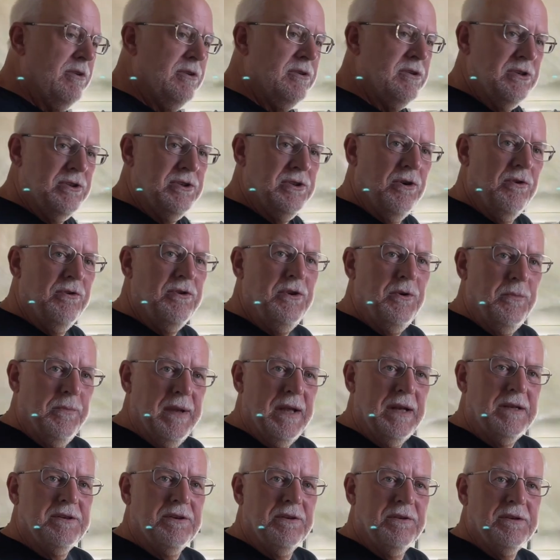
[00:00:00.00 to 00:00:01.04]
to show you
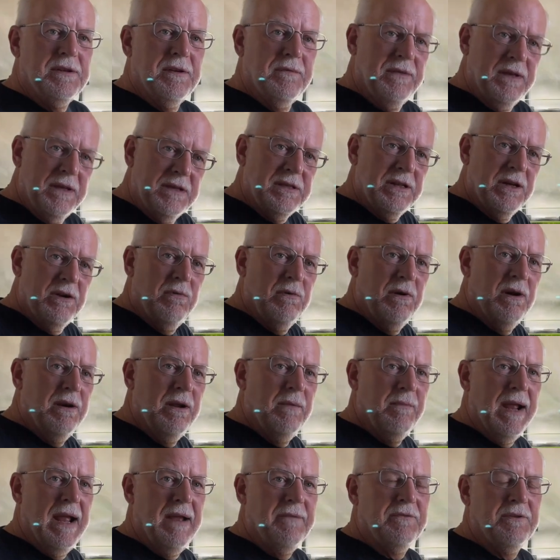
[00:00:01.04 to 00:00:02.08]
pictures of this
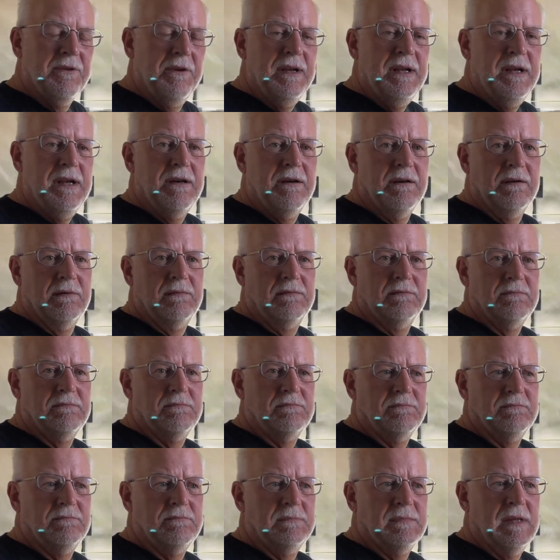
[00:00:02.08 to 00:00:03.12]
aquarium after a year.
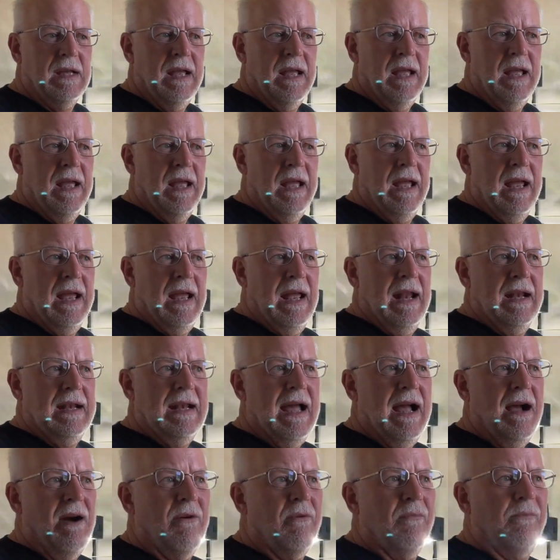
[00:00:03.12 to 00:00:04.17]

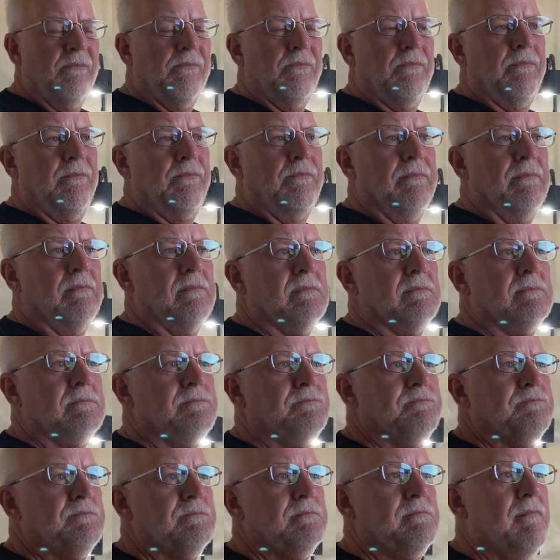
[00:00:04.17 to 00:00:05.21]
Now,
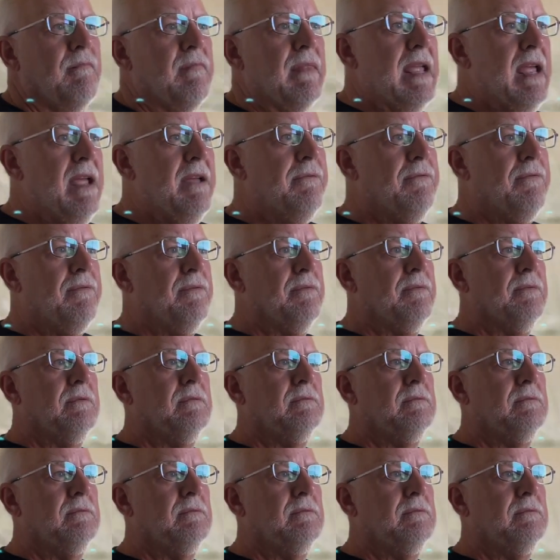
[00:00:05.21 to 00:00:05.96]
if